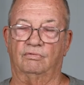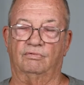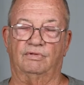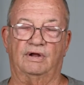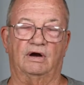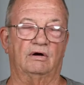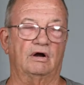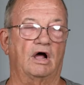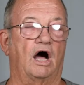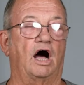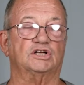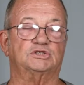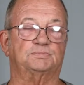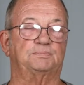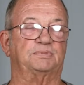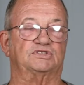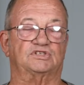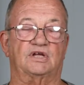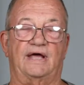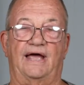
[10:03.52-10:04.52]
they're in
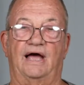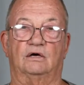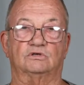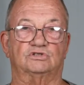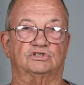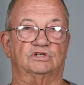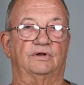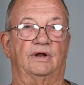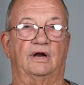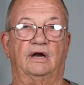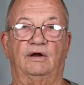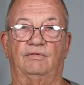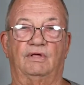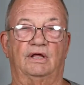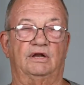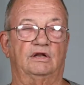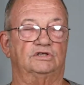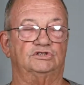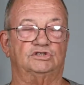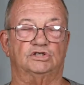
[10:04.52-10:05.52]
hospice house and they they
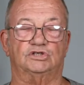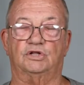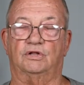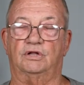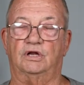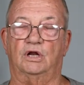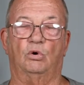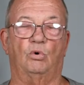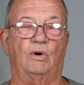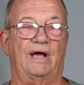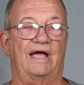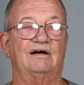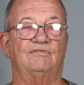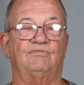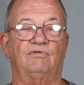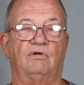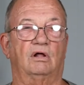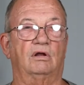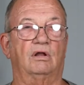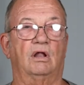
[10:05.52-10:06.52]
don't have
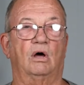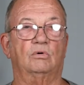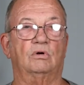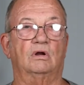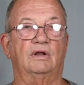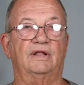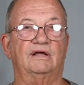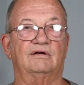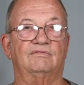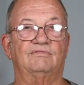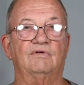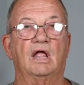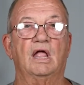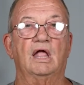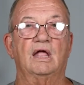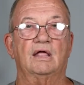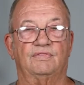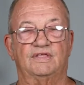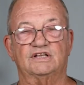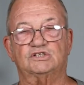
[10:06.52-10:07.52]
long to
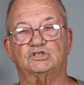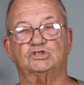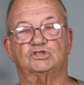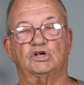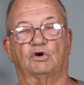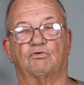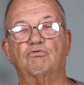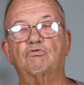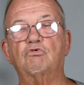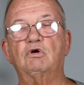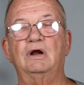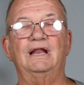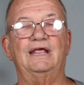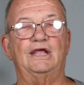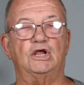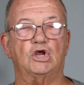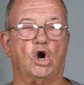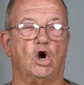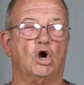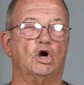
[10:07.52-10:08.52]
live. This is a
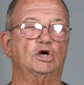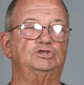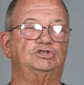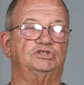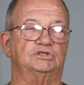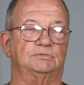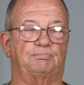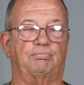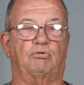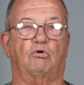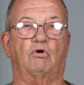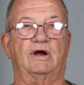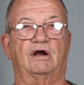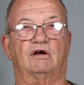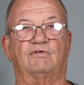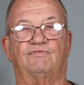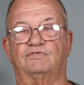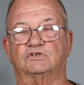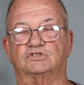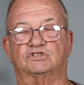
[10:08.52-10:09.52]
really urgent prayer
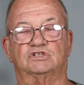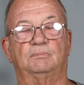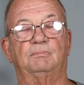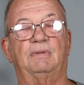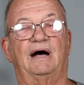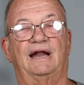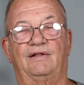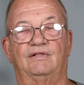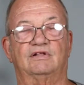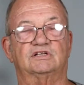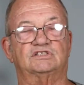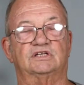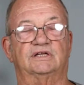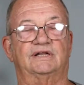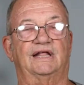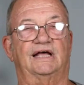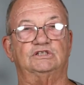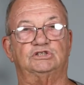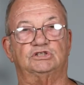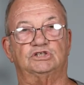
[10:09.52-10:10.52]
for somebody that's in
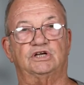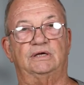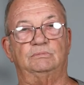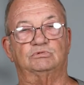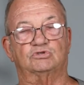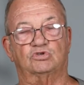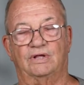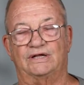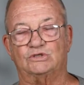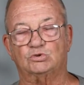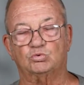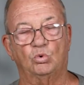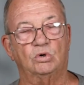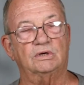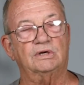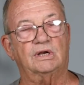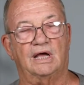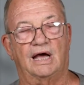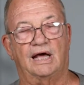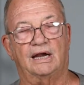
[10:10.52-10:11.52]
that shape. So that's
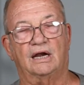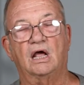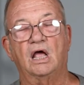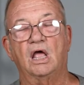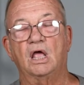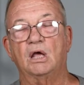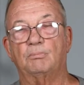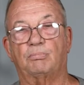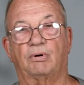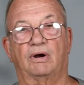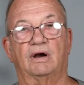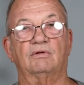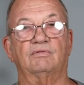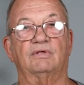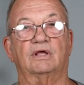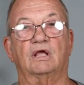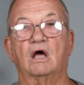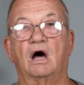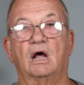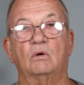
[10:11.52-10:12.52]
one kind of prayer
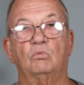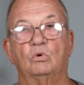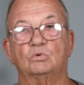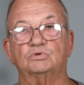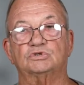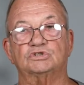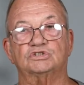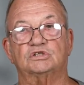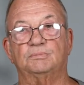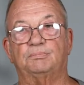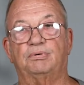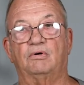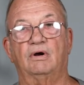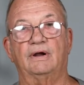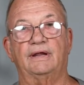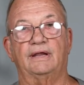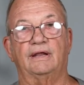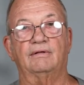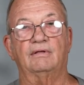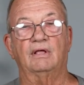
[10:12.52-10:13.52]
that God wants us to
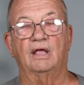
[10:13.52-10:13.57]
pray.